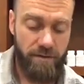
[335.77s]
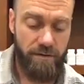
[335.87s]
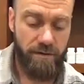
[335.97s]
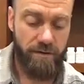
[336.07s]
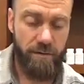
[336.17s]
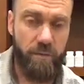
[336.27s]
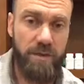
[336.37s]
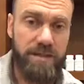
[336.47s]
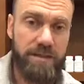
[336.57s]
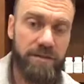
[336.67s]
that
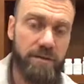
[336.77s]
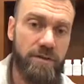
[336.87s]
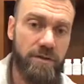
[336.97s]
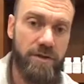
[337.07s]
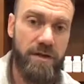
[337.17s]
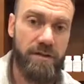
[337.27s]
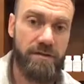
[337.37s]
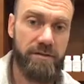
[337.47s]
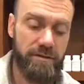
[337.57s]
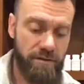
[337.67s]
we need to
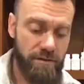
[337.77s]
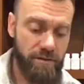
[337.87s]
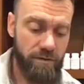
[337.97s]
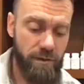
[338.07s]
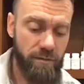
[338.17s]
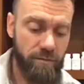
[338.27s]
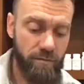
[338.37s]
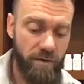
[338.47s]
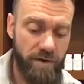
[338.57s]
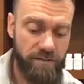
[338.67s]
ingest to help
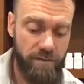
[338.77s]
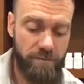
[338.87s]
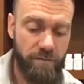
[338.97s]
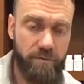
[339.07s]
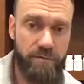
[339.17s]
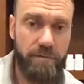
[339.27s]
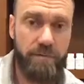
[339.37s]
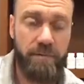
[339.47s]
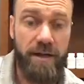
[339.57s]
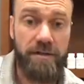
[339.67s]
raise up those
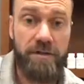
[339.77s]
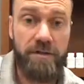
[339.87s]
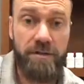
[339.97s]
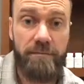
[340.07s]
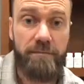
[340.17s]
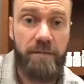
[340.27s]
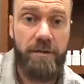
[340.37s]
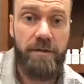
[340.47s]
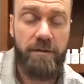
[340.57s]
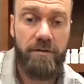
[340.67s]
bacterium
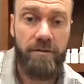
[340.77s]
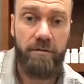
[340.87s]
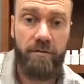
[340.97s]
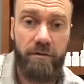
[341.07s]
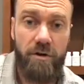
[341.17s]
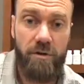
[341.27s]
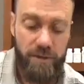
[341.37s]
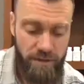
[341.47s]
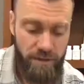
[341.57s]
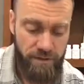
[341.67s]
that are low
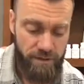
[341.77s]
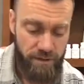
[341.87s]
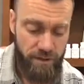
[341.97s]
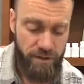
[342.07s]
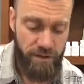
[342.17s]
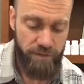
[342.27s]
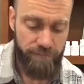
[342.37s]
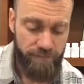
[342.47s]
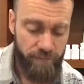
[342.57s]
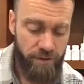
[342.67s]
in concentration.
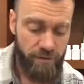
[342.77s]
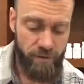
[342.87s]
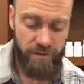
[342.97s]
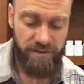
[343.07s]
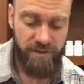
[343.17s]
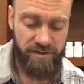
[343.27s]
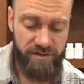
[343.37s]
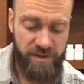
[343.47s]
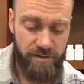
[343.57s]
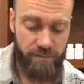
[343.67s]
So in this
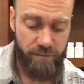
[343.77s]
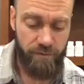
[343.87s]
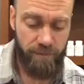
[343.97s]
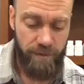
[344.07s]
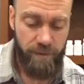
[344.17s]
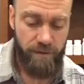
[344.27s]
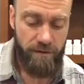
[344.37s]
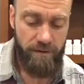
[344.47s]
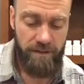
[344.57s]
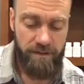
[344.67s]
example,
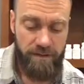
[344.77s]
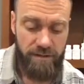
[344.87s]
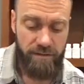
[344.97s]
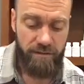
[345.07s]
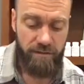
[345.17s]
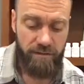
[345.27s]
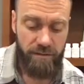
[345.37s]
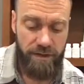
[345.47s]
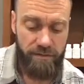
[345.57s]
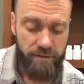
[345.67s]
like they need
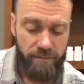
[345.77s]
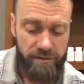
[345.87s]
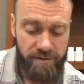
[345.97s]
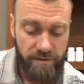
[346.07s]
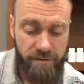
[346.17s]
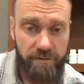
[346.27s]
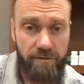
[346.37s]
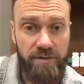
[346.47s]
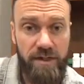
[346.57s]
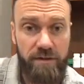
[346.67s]
Lactobacillus
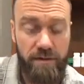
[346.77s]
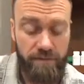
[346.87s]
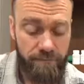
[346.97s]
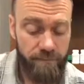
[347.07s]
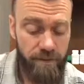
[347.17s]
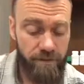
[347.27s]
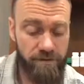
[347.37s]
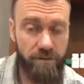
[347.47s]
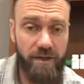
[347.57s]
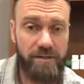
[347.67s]
reuteri, and
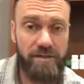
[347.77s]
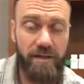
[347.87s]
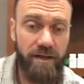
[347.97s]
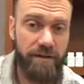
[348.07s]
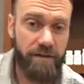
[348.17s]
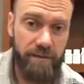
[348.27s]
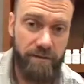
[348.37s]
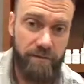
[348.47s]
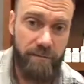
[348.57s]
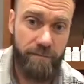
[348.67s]
so that's not in
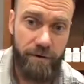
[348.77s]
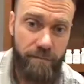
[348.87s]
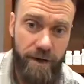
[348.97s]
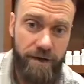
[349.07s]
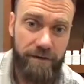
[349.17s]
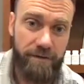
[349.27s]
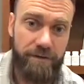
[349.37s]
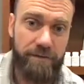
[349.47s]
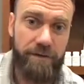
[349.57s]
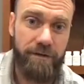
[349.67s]
every probiotic that
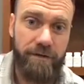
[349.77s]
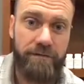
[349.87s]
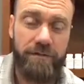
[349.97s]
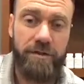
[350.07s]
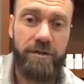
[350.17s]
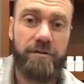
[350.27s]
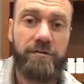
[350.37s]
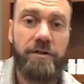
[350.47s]
you get off the shelf.